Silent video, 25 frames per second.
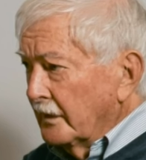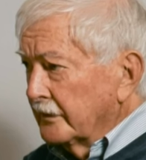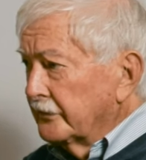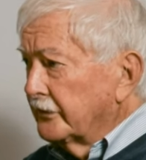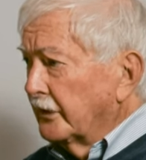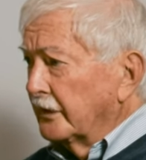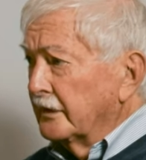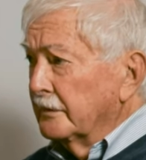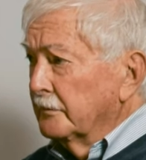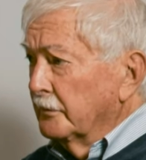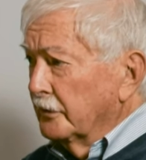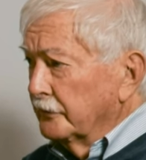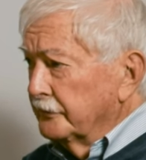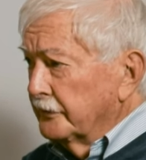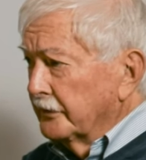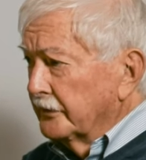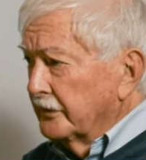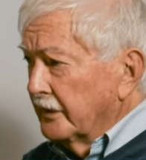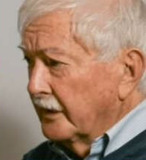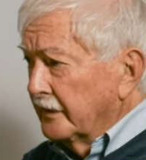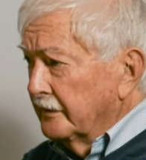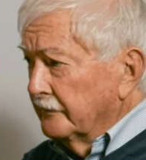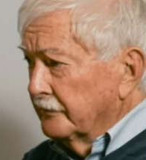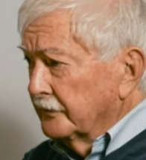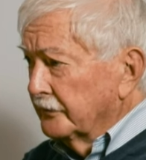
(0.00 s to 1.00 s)
I sent him off to
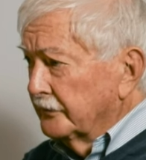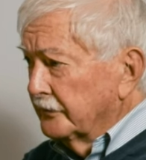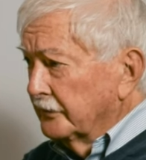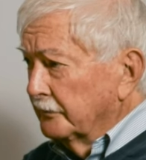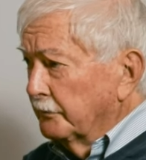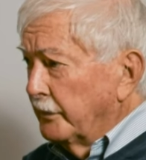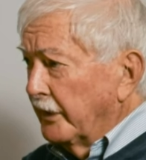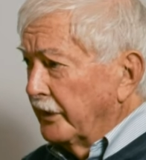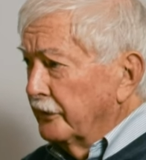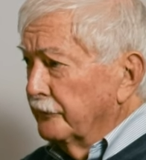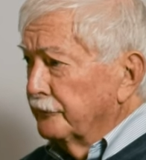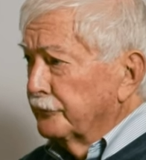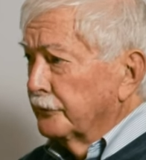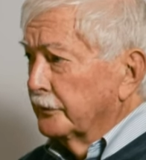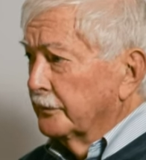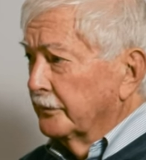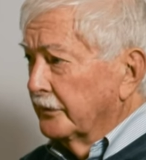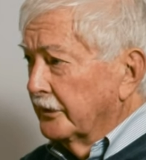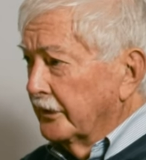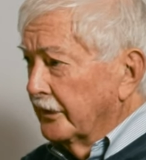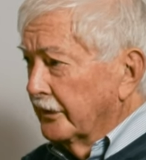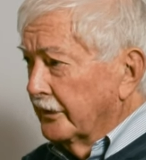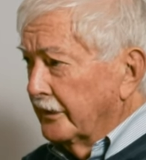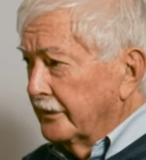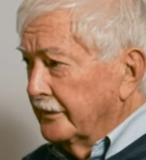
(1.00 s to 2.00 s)
Davis and paid for him
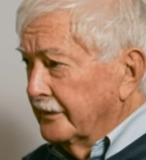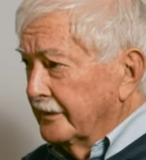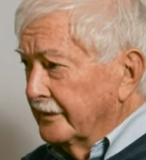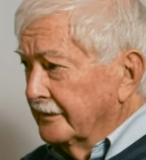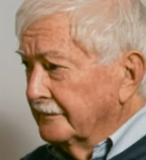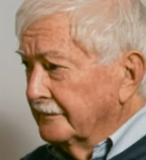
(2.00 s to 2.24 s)
to go there.